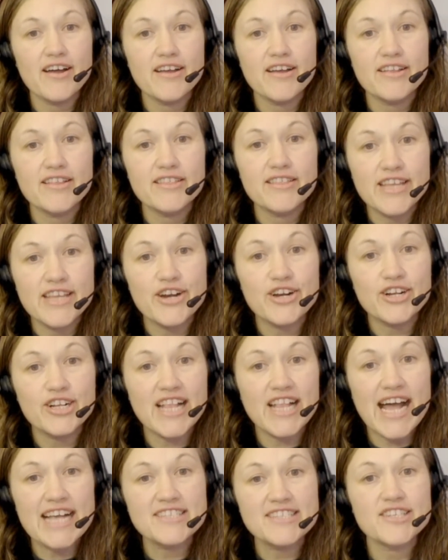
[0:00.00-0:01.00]
Their
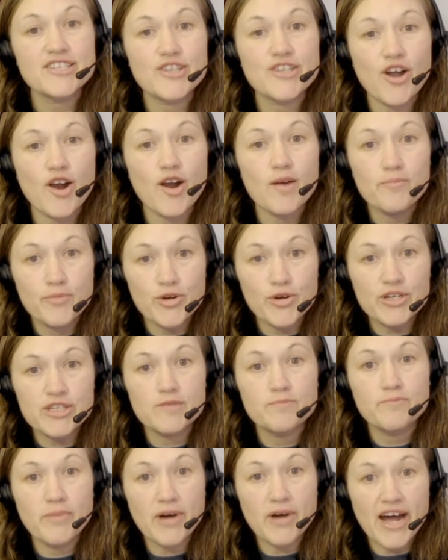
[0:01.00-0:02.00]
classes are
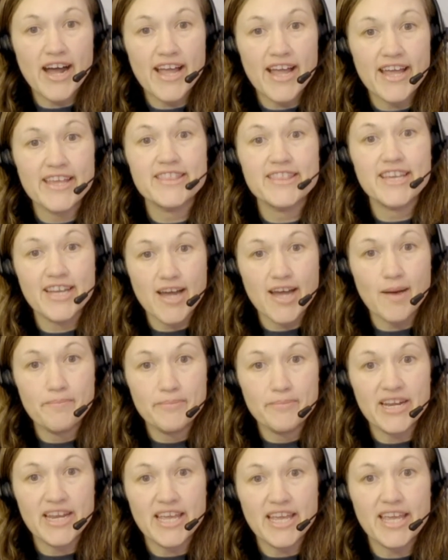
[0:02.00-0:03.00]
booked by the
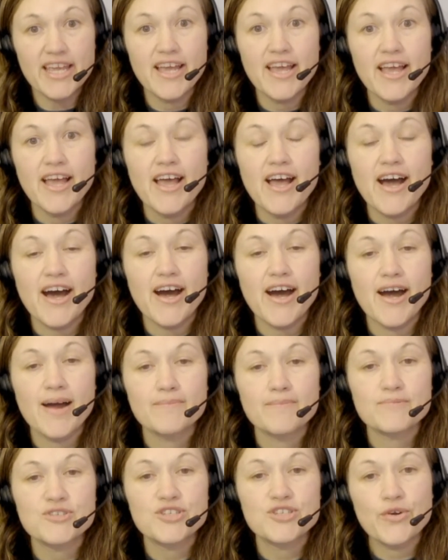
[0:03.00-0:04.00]
company,
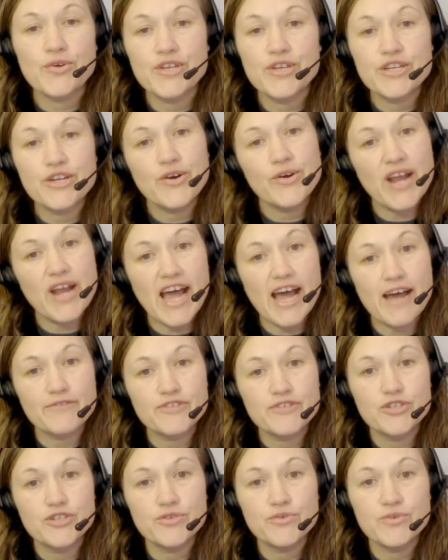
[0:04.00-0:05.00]
so you don't have
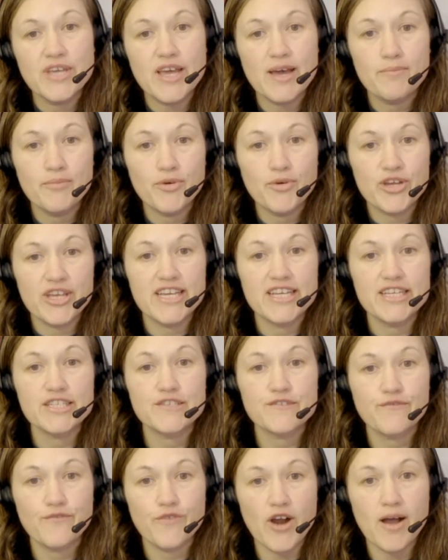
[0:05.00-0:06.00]
to get
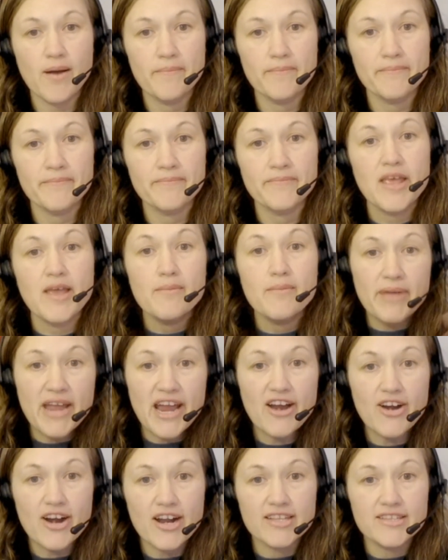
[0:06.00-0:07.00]
bookings from
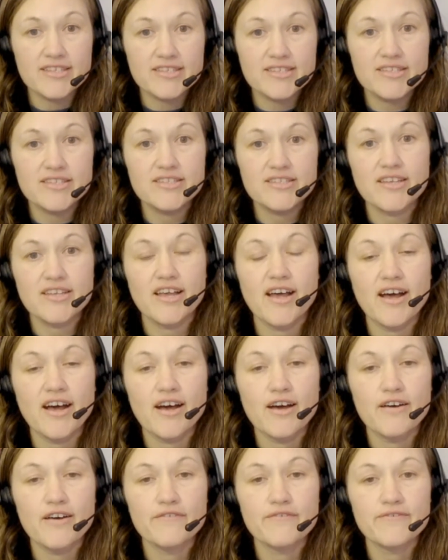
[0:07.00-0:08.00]
parents
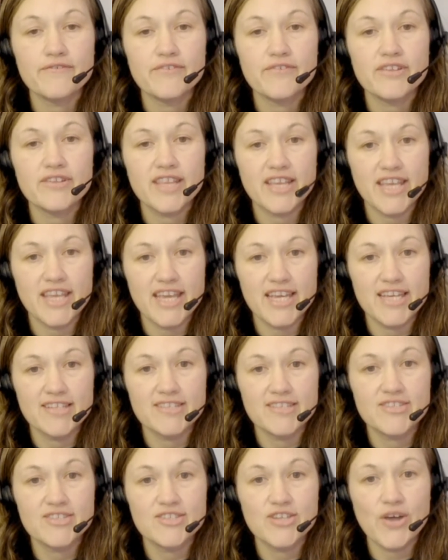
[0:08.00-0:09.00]
of the
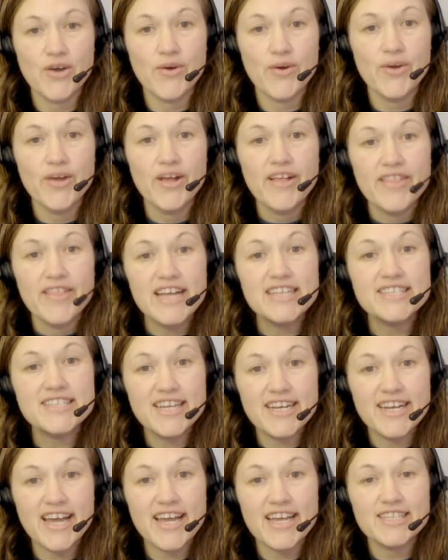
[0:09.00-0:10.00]
kids. So that's
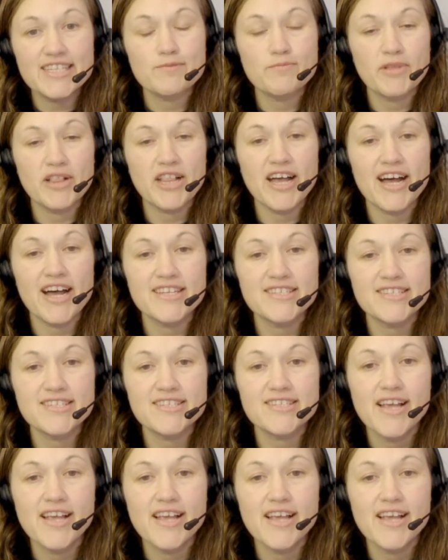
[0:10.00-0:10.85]
a nice plus.